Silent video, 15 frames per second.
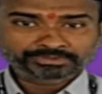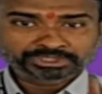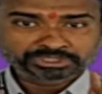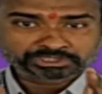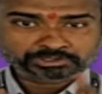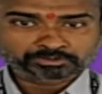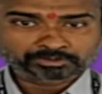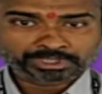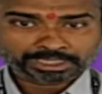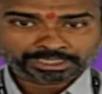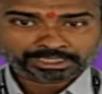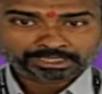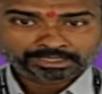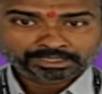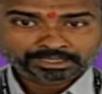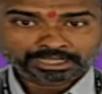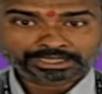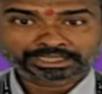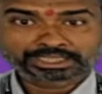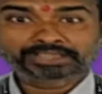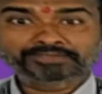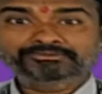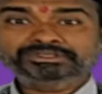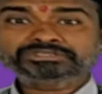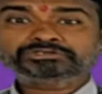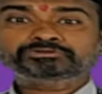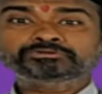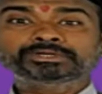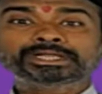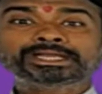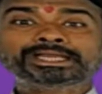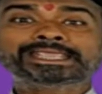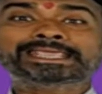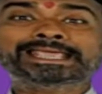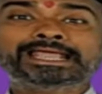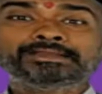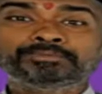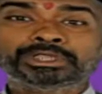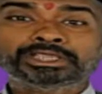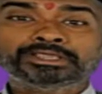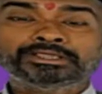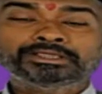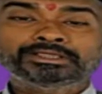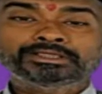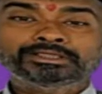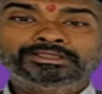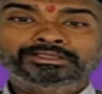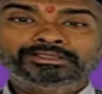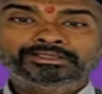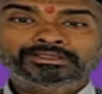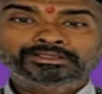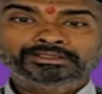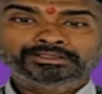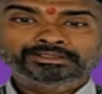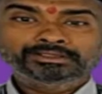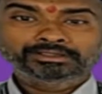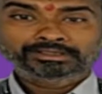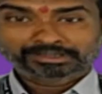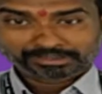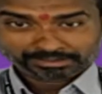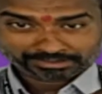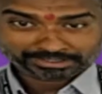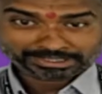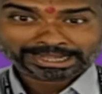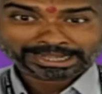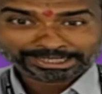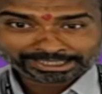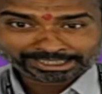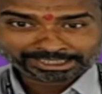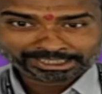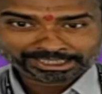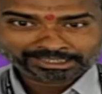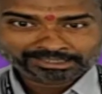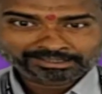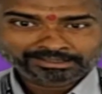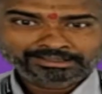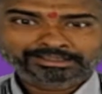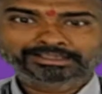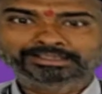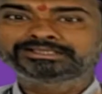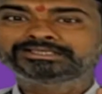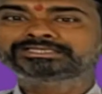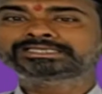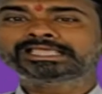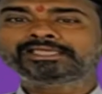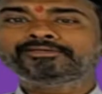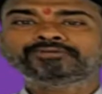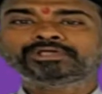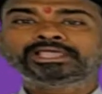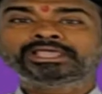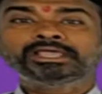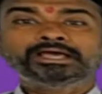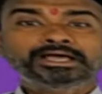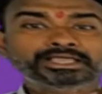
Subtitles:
the student, a given student can be an entity. In the same way, a